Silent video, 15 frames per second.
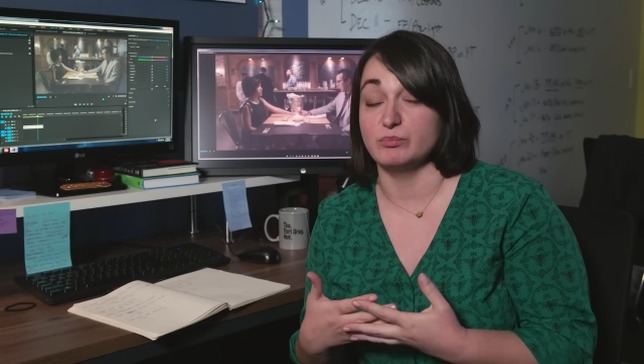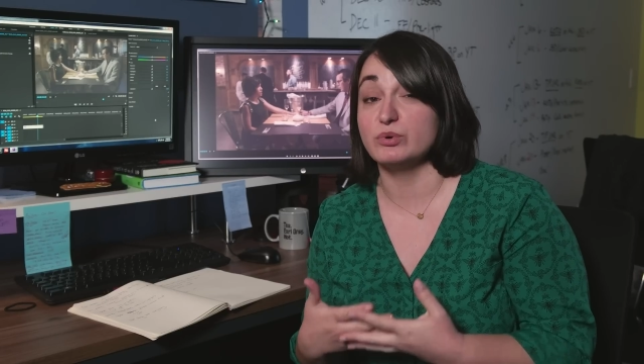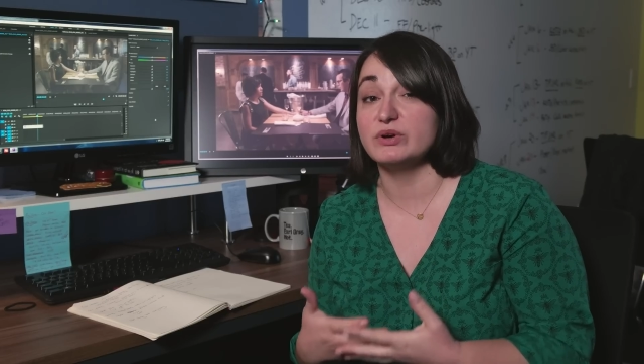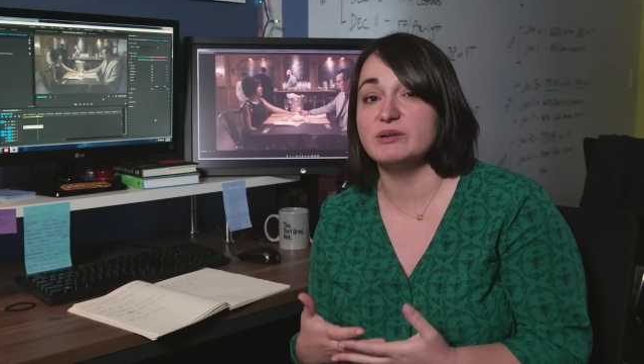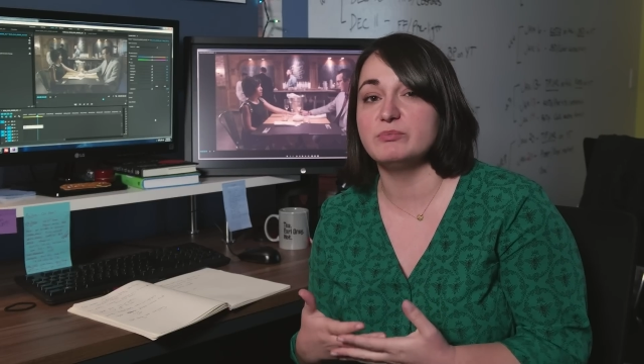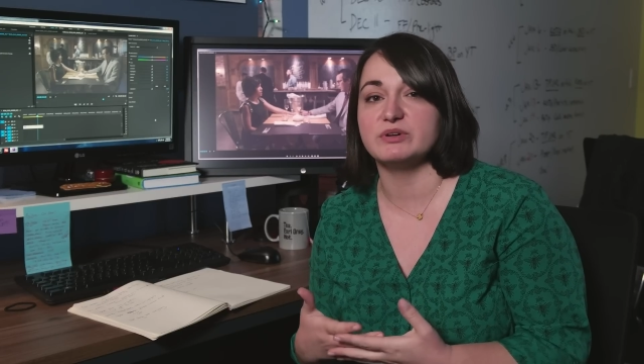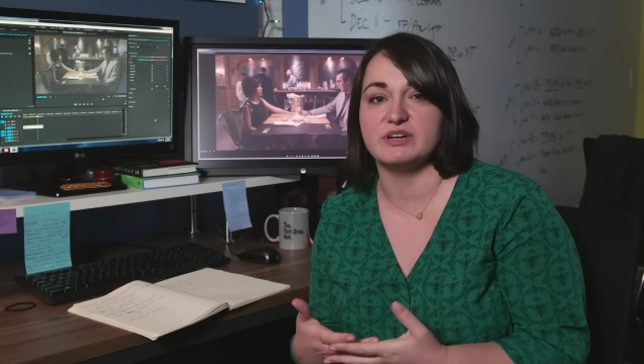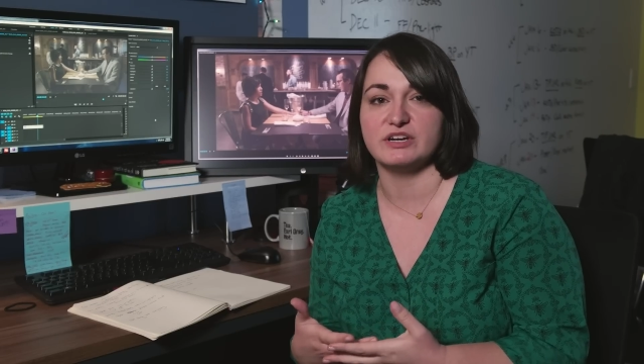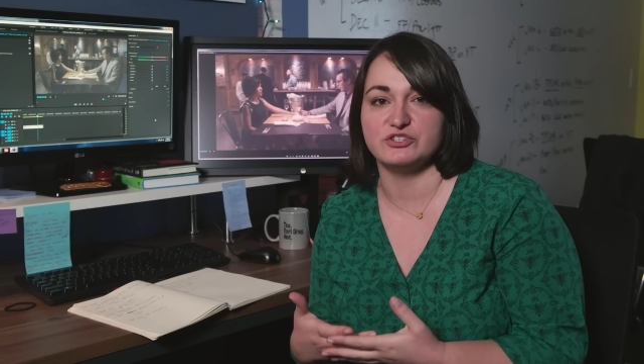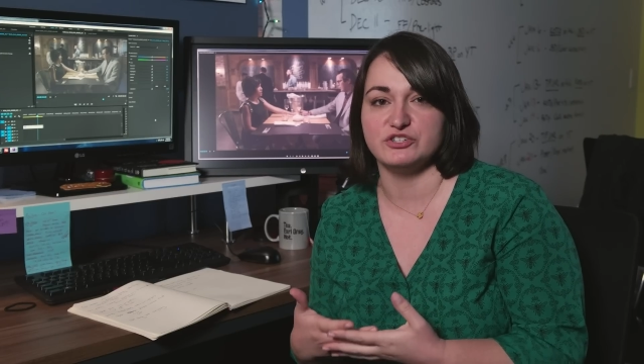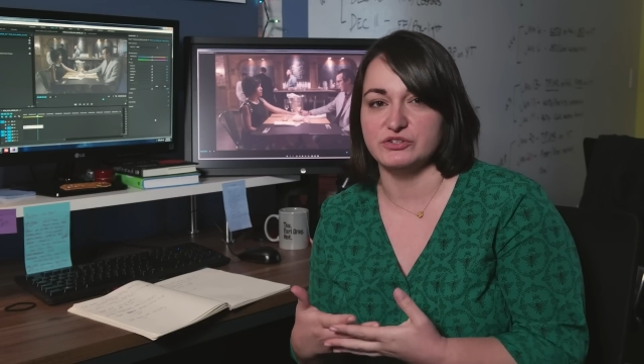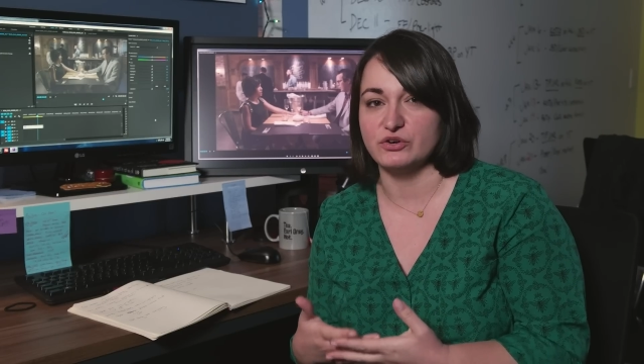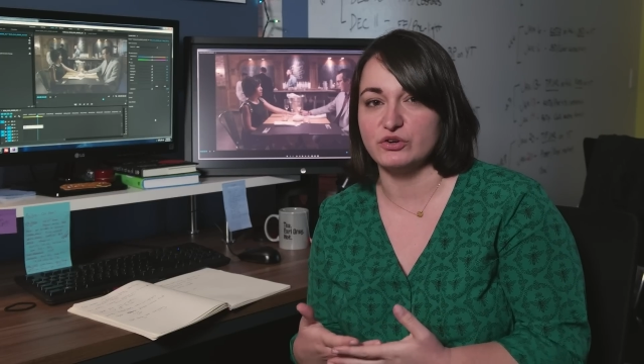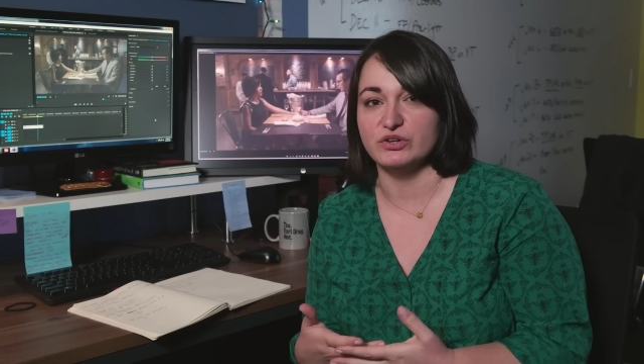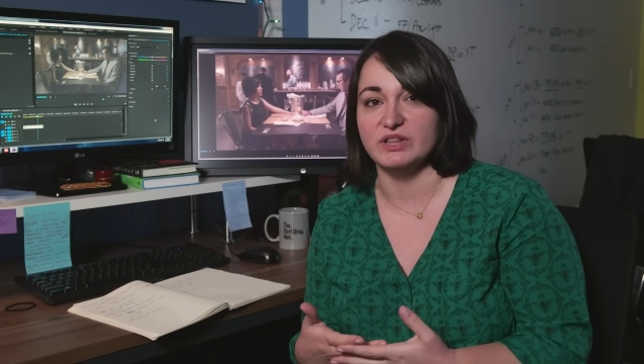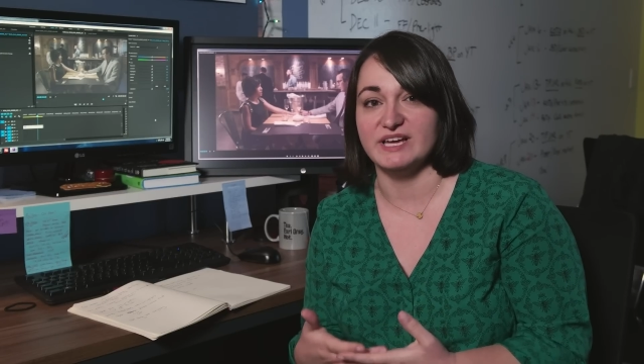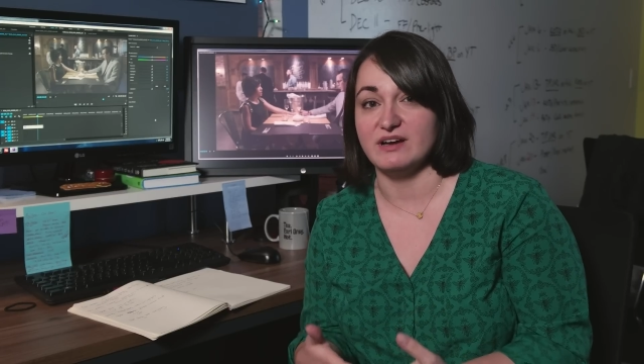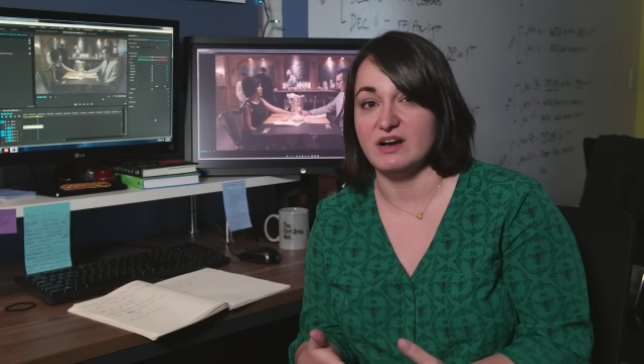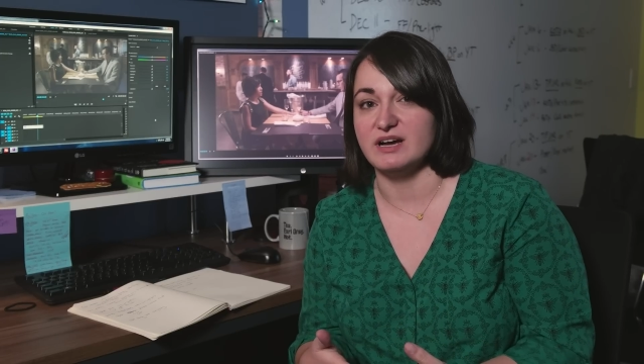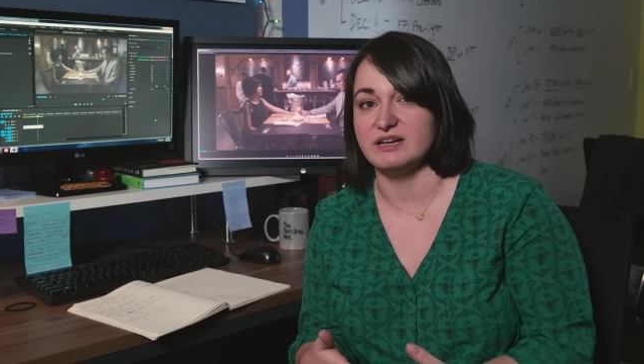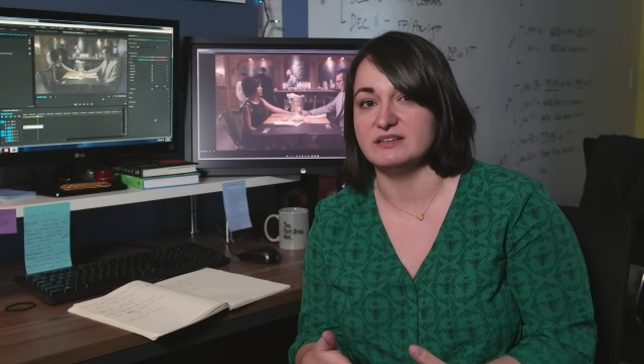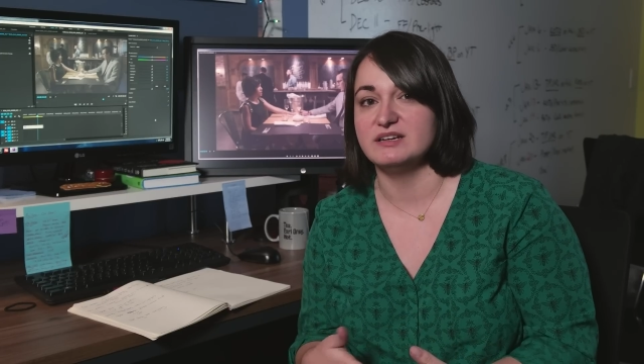pre-production early
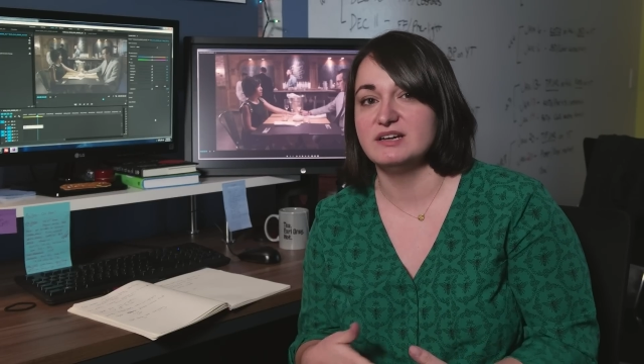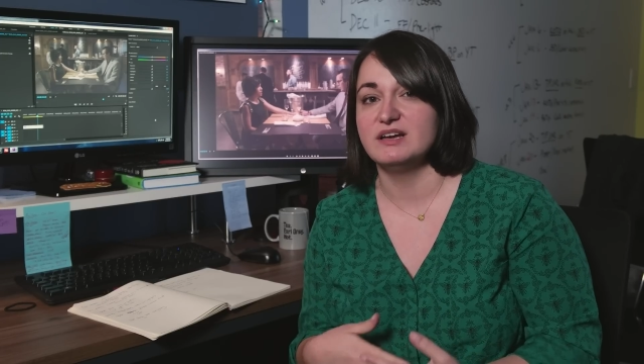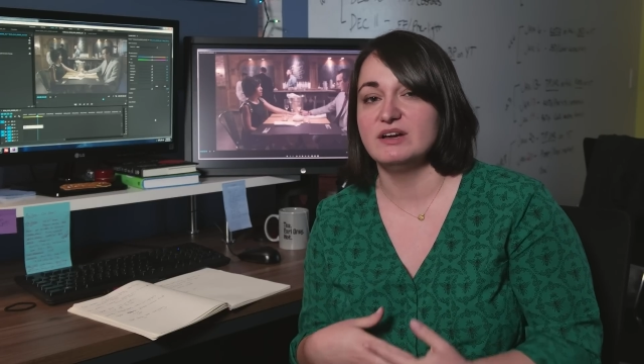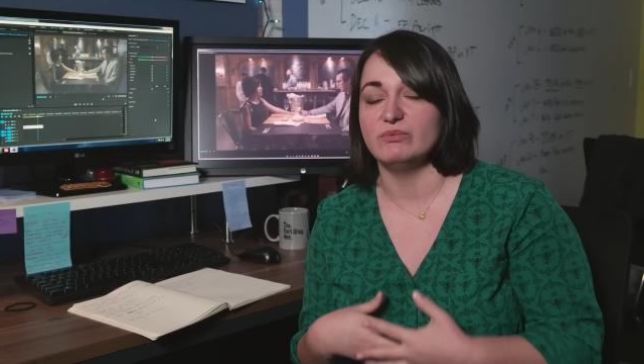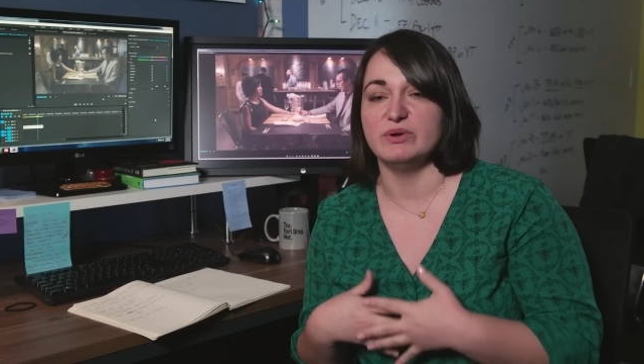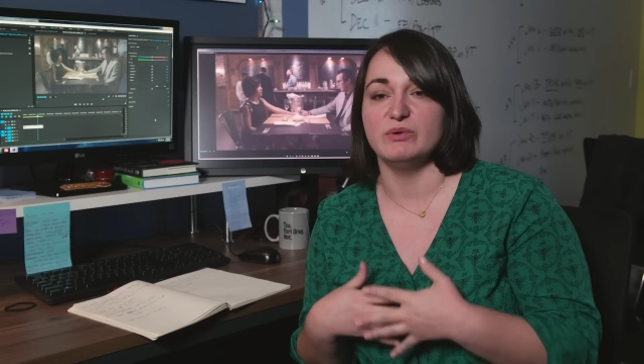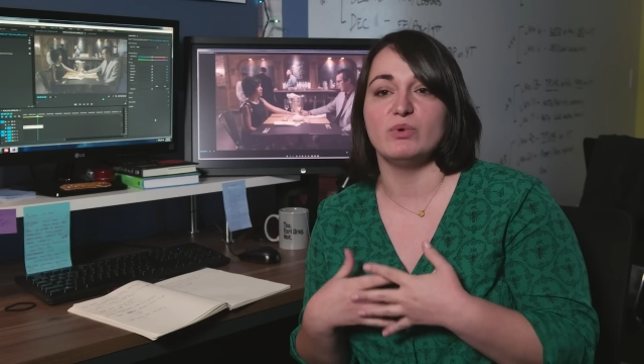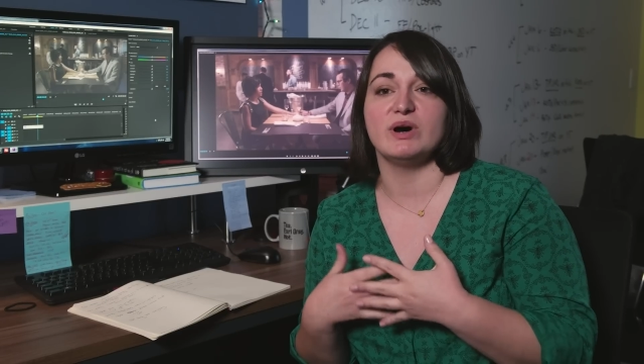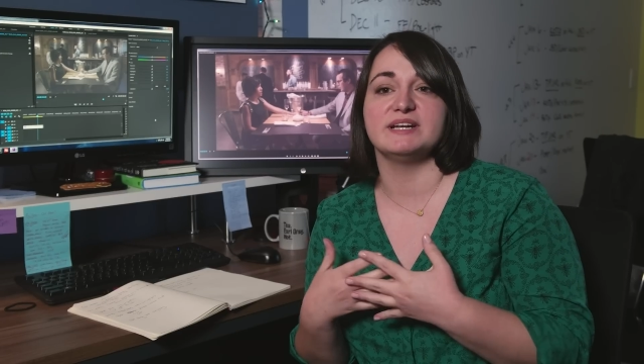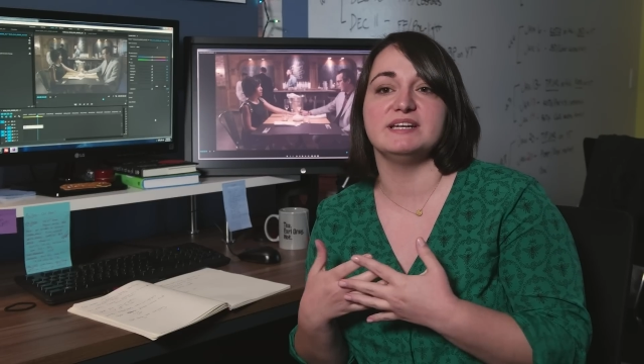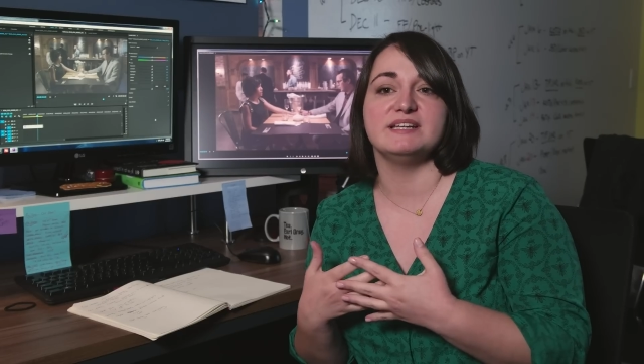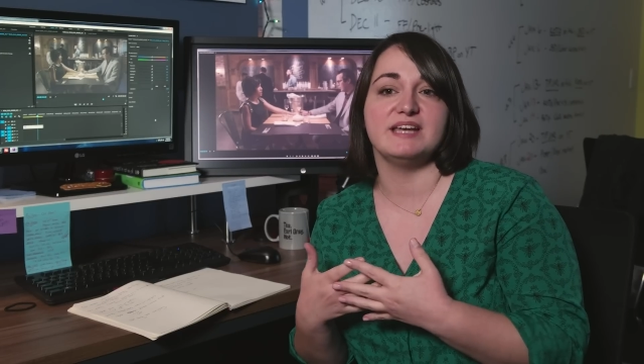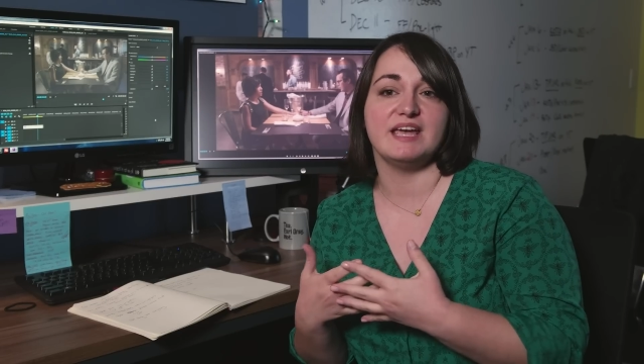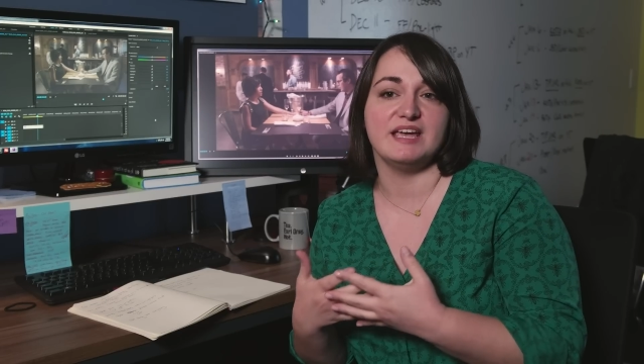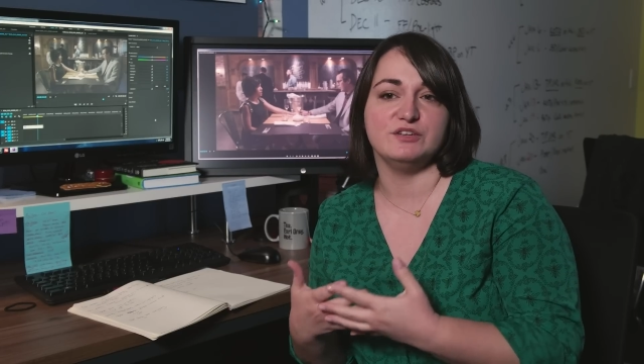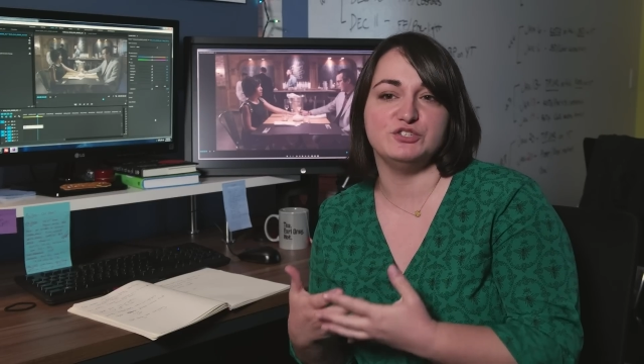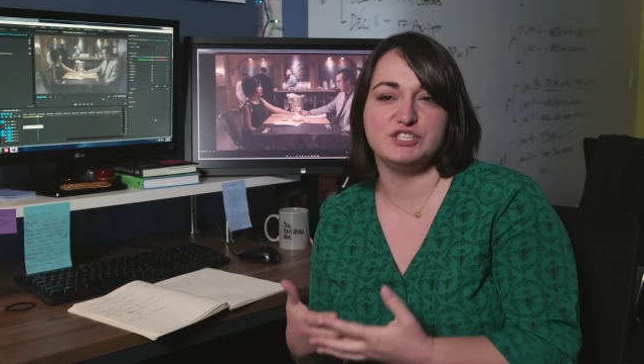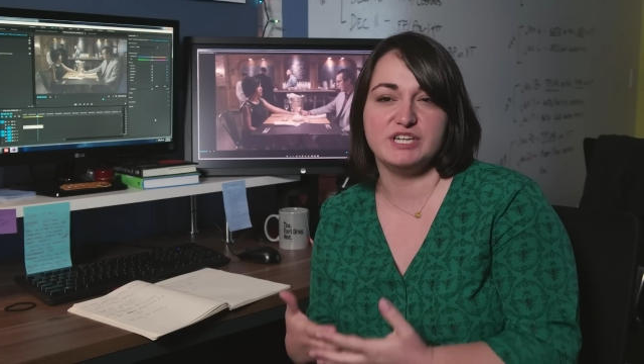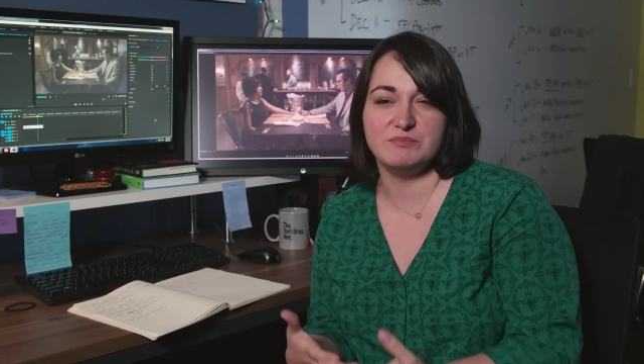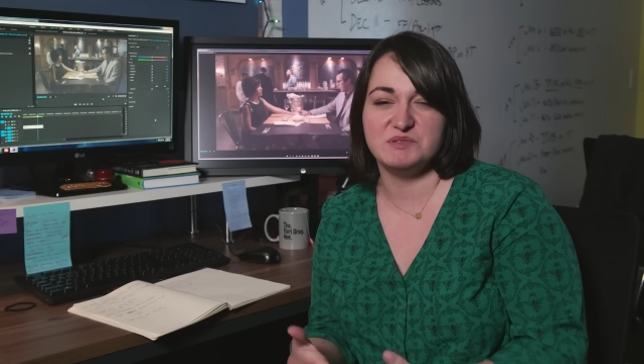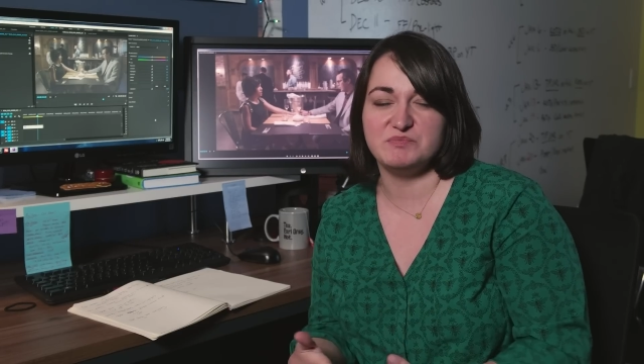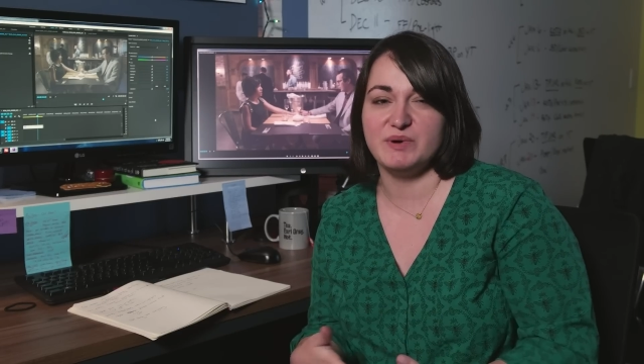on. We wanted a James